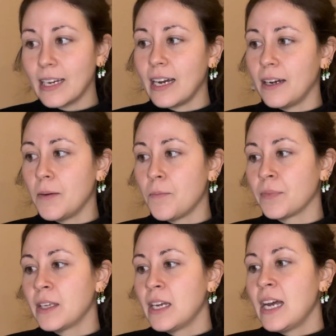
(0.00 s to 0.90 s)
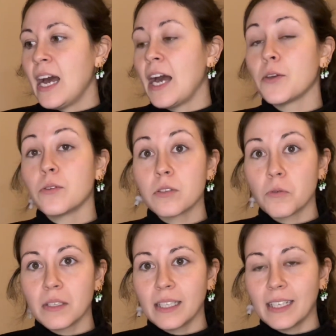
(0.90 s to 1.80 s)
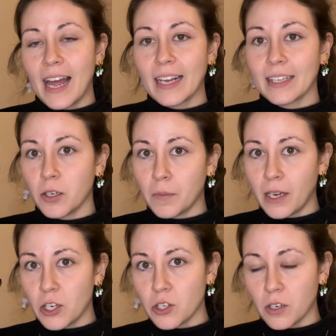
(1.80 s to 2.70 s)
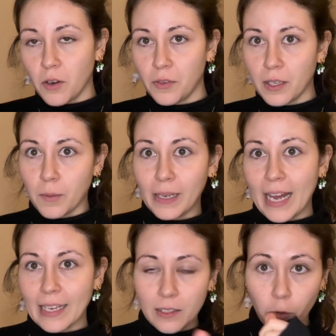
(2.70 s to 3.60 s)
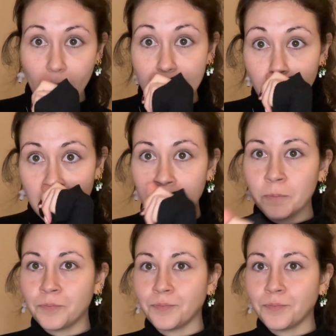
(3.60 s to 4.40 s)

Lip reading: I used to really like the combination of the black and white one,